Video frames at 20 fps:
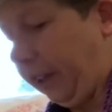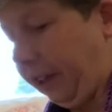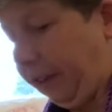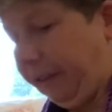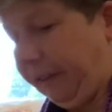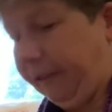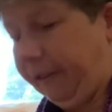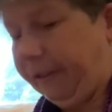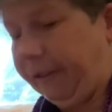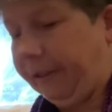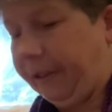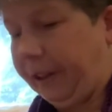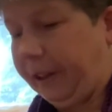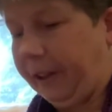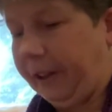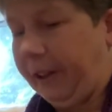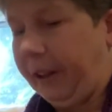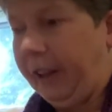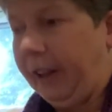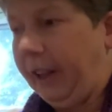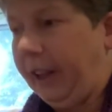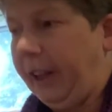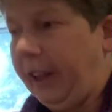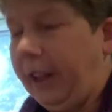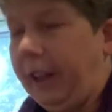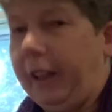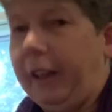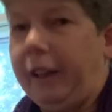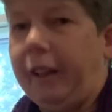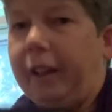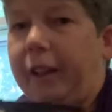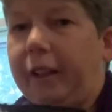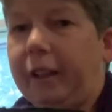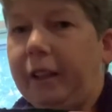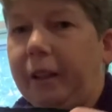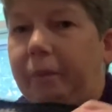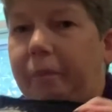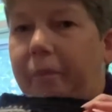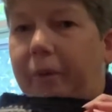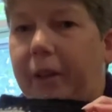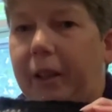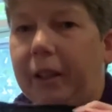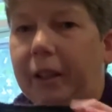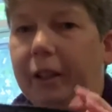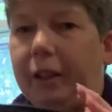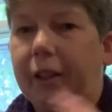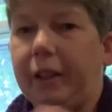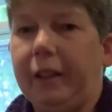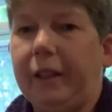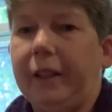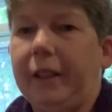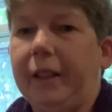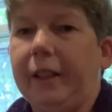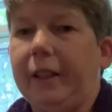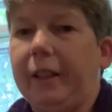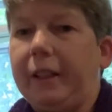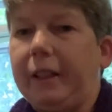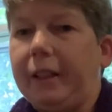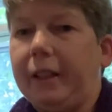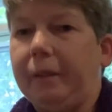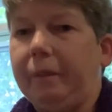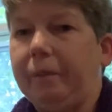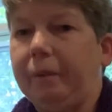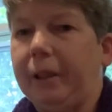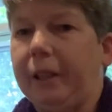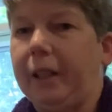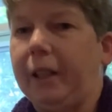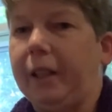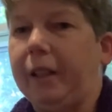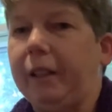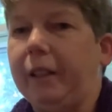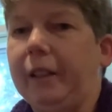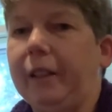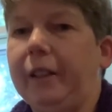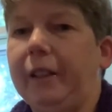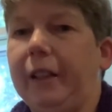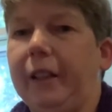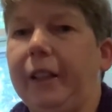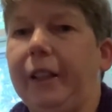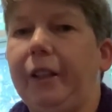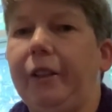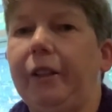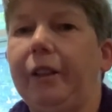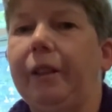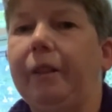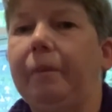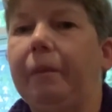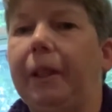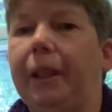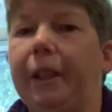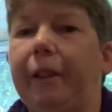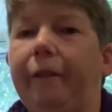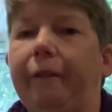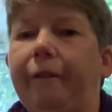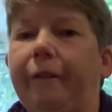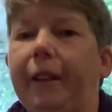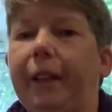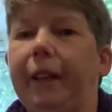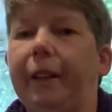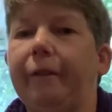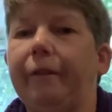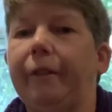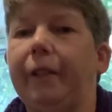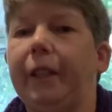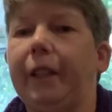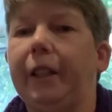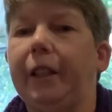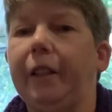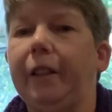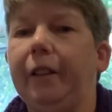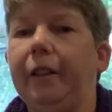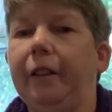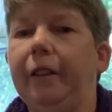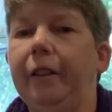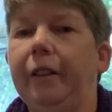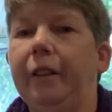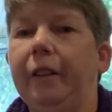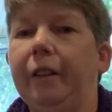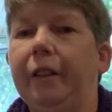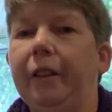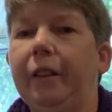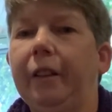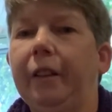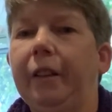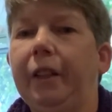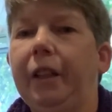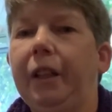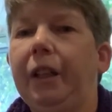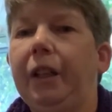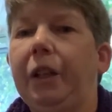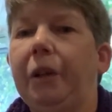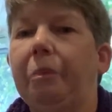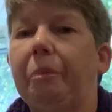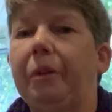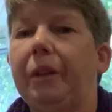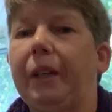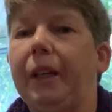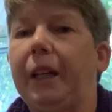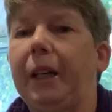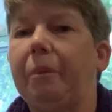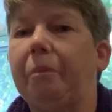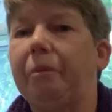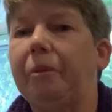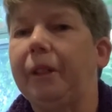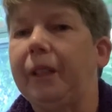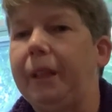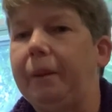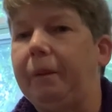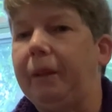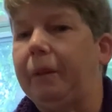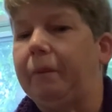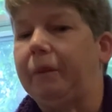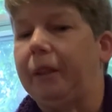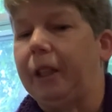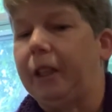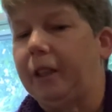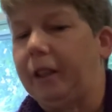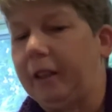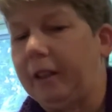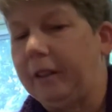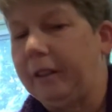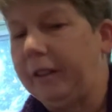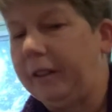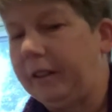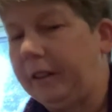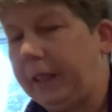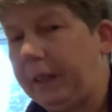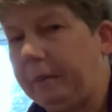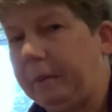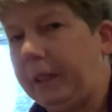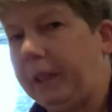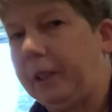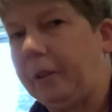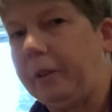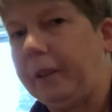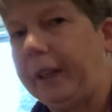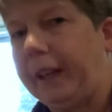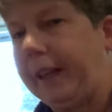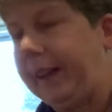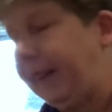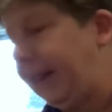For this project and this project, I used my favorite Pekoe premium yarns, so let me go get